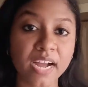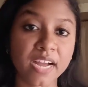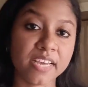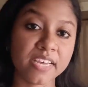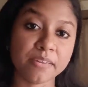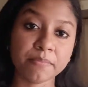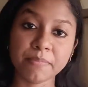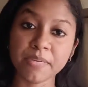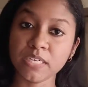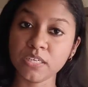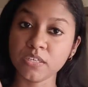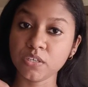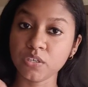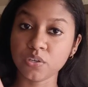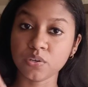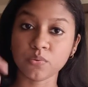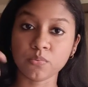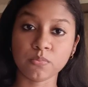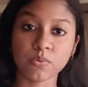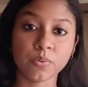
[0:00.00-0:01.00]
I had been
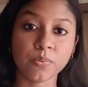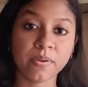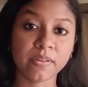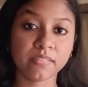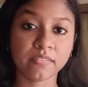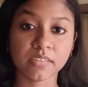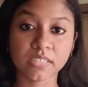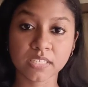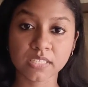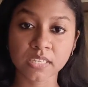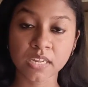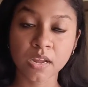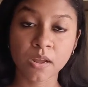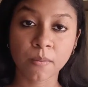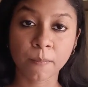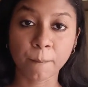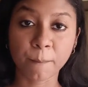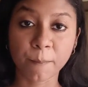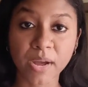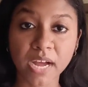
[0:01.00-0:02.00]
doing this
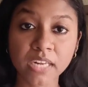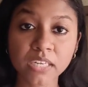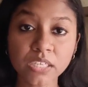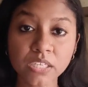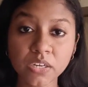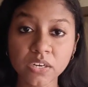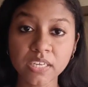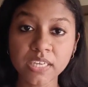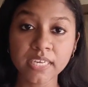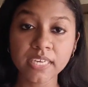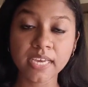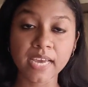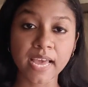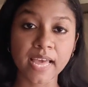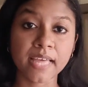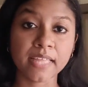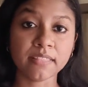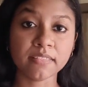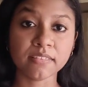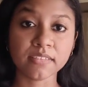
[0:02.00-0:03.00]
manually,
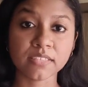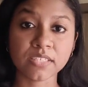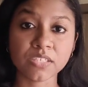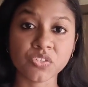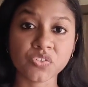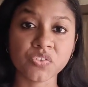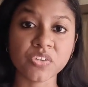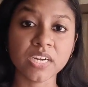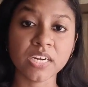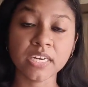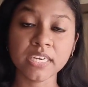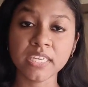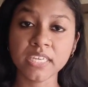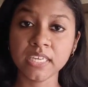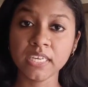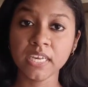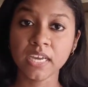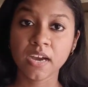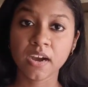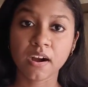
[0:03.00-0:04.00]
and this has
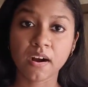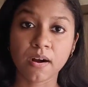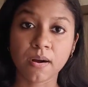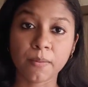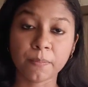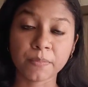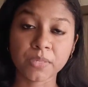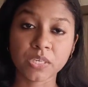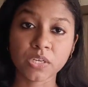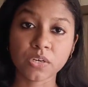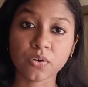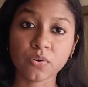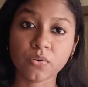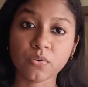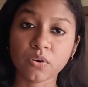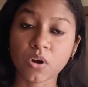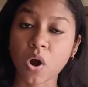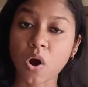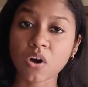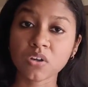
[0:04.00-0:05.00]
really
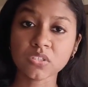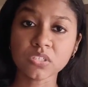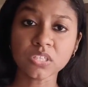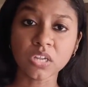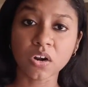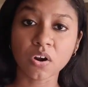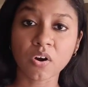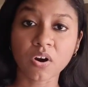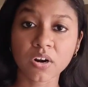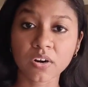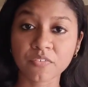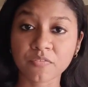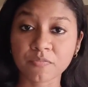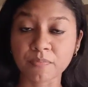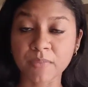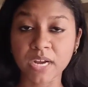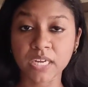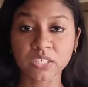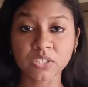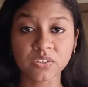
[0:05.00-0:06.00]
caused a lot of
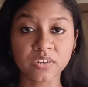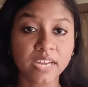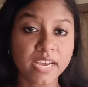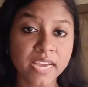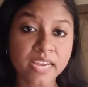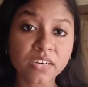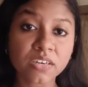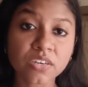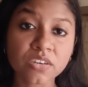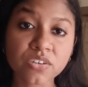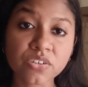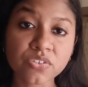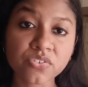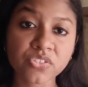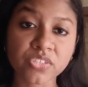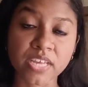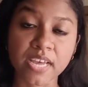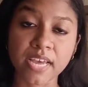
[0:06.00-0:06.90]
manual errors,